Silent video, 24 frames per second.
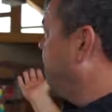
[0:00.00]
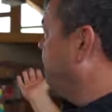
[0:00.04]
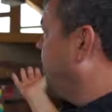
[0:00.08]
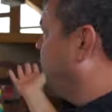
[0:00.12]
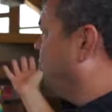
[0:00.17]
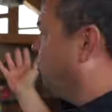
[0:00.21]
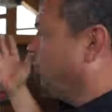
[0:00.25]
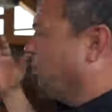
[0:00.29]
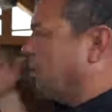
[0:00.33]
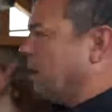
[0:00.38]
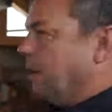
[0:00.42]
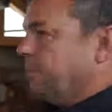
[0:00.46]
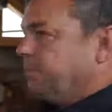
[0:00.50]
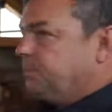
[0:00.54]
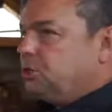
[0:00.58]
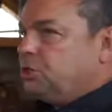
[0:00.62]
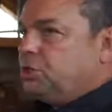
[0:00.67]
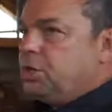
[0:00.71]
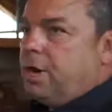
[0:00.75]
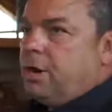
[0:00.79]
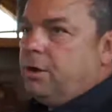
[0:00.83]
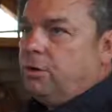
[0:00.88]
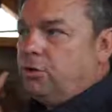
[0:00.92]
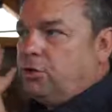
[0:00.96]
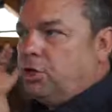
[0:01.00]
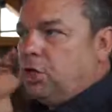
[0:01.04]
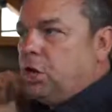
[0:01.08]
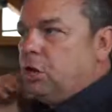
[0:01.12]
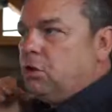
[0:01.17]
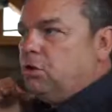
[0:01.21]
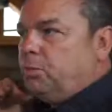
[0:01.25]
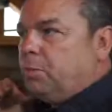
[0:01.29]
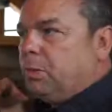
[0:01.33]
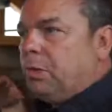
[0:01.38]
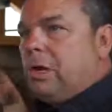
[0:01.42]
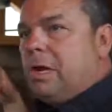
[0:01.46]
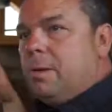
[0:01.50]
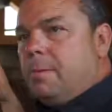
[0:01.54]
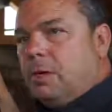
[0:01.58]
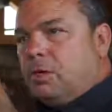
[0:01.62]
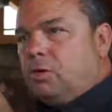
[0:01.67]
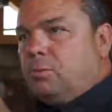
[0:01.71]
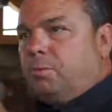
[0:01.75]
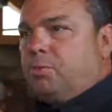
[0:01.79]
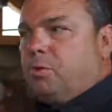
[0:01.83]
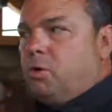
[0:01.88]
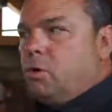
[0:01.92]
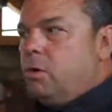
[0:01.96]
So upstairs here is pretty
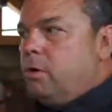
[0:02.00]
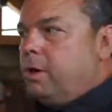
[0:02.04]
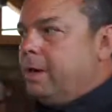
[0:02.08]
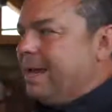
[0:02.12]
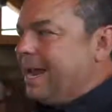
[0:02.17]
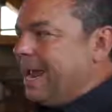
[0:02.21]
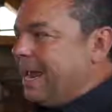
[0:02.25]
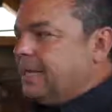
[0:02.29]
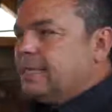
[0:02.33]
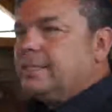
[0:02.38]
much brewing and